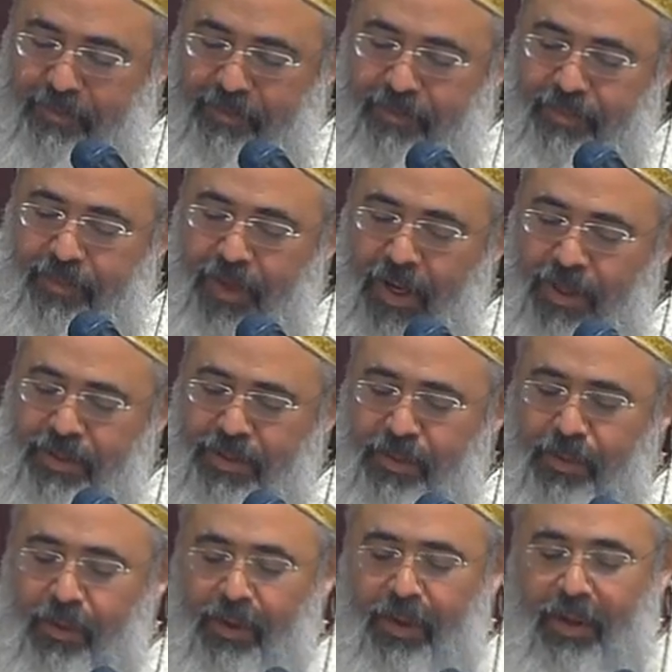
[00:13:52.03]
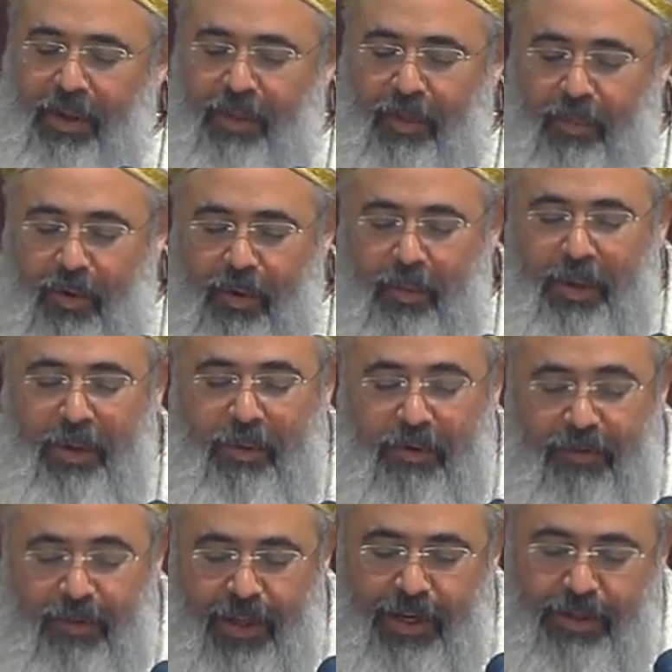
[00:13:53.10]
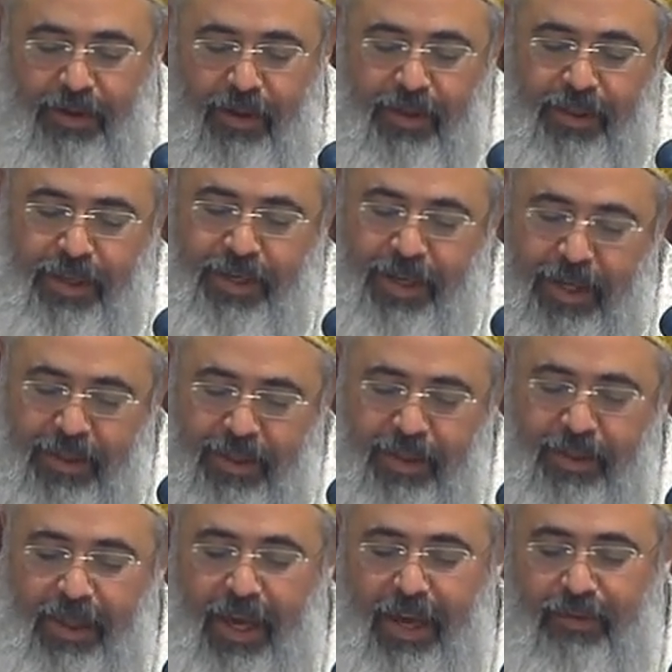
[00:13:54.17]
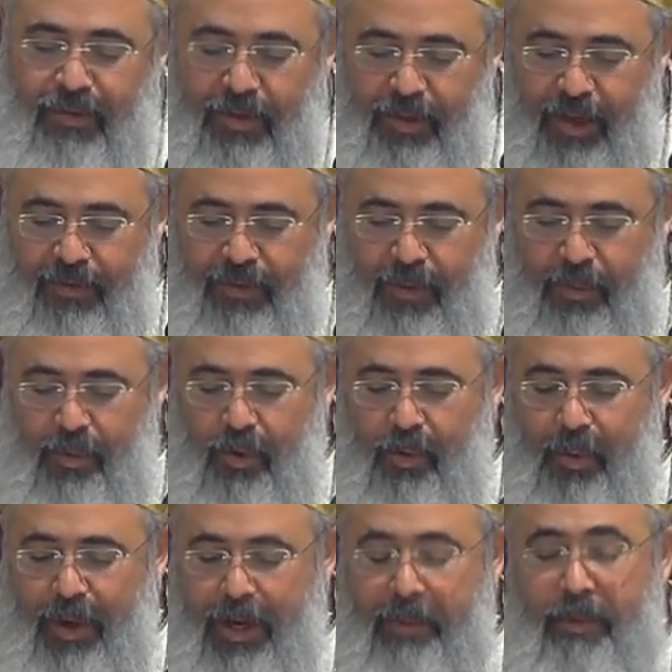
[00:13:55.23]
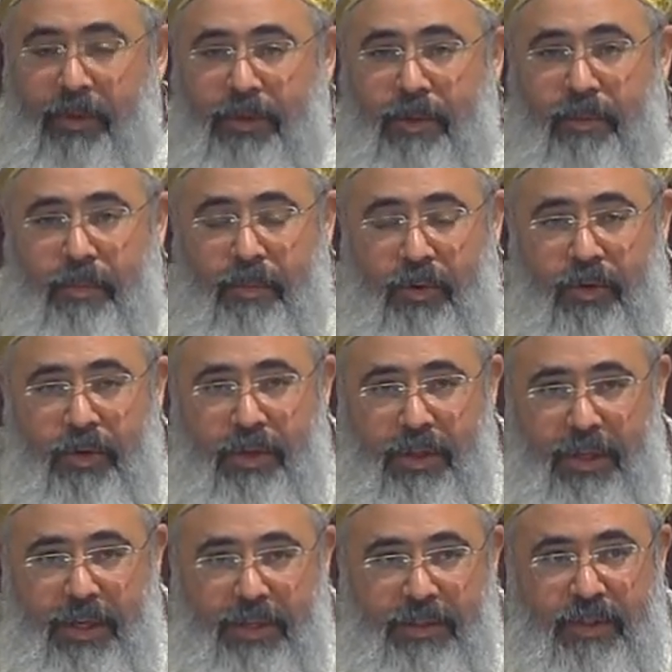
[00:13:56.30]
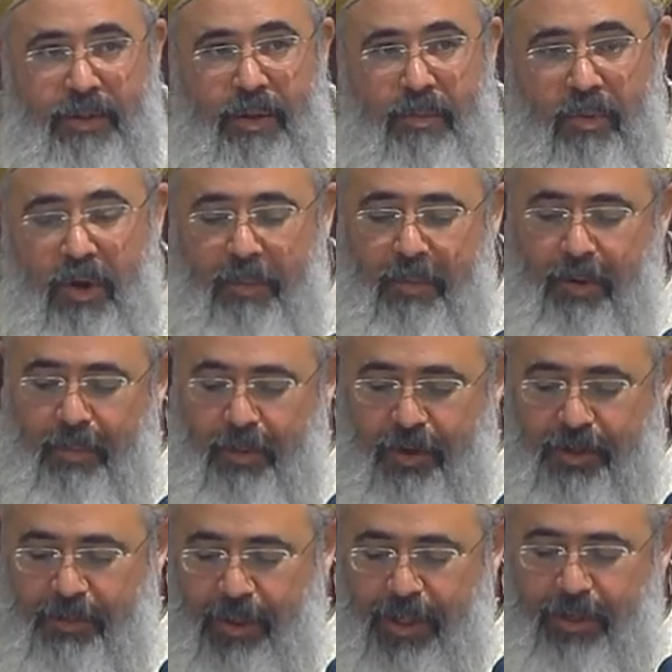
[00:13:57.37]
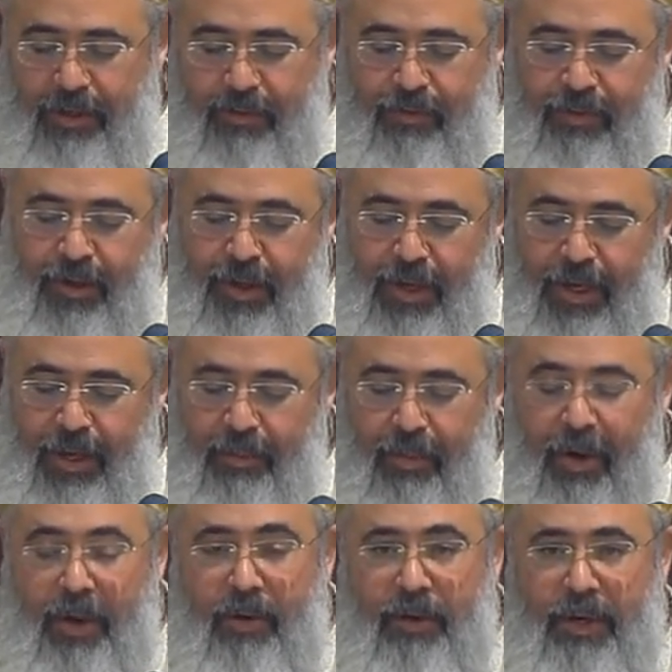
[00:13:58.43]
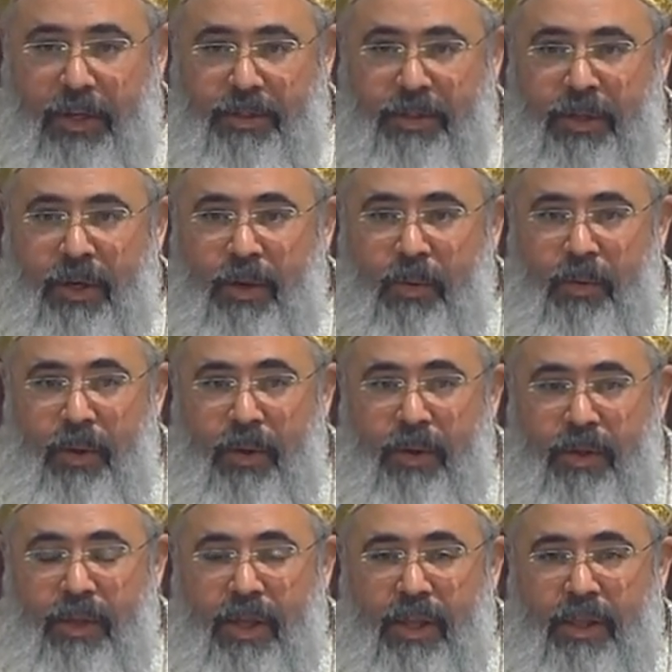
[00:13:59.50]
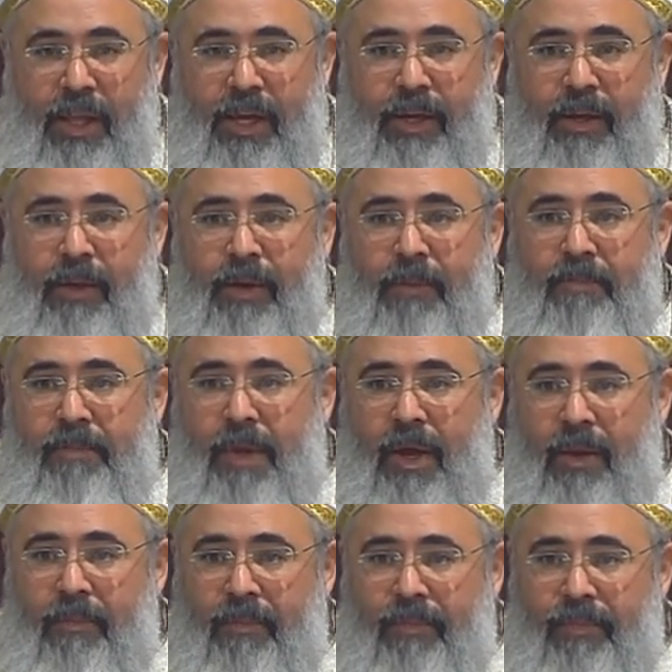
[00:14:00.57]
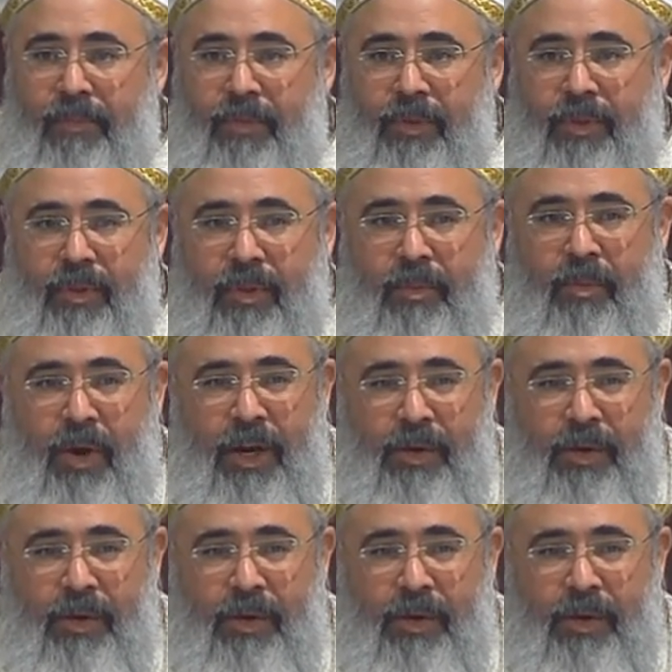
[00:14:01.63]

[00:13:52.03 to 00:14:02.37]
and so the more we reflect on the death and the afterlife, the more we're able to put things in the proper perspective and priorities. We, uh, like um, the bride who's